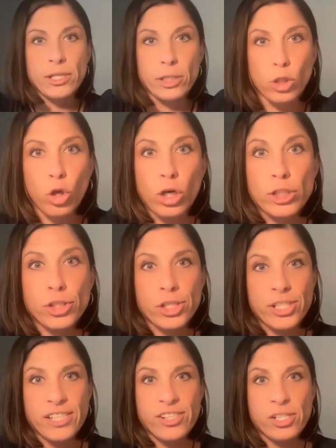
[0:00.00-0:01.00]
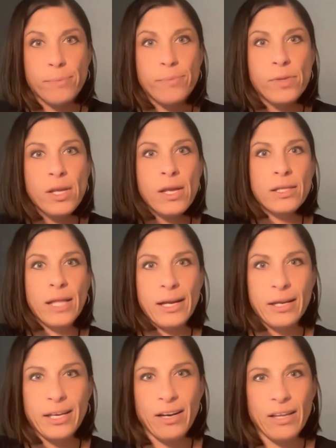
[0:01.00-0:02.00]
and the larger system,
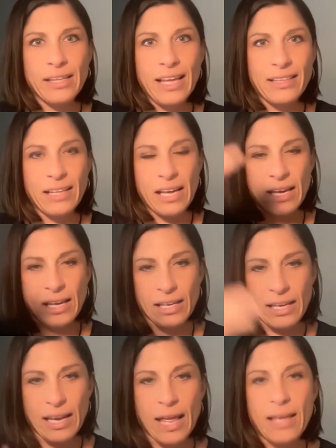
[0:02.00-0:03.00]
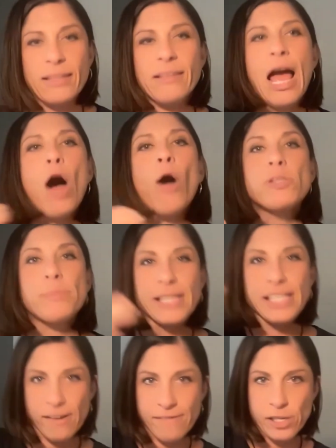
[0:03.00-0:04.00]
like, you know, that it helps
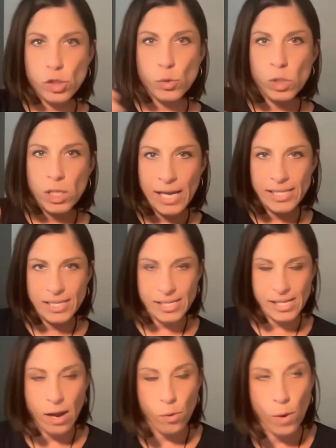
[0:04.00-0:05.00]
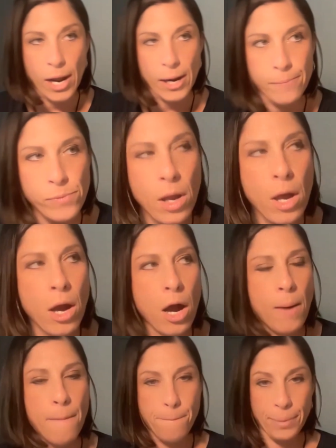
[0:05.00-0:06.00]
me to visualize it that way.
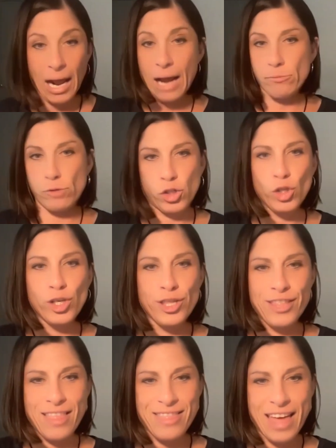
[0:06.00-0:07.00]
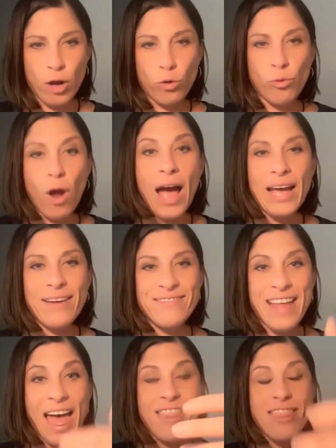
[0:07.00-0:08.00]
But I'm certain that they
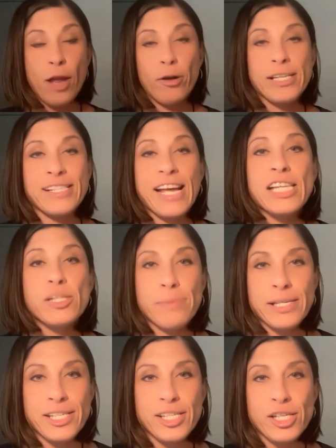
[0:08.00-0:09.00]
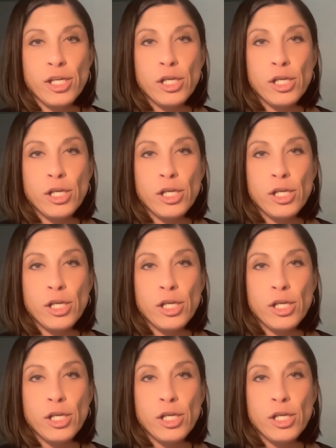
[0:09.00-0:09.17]
arrived at their assessment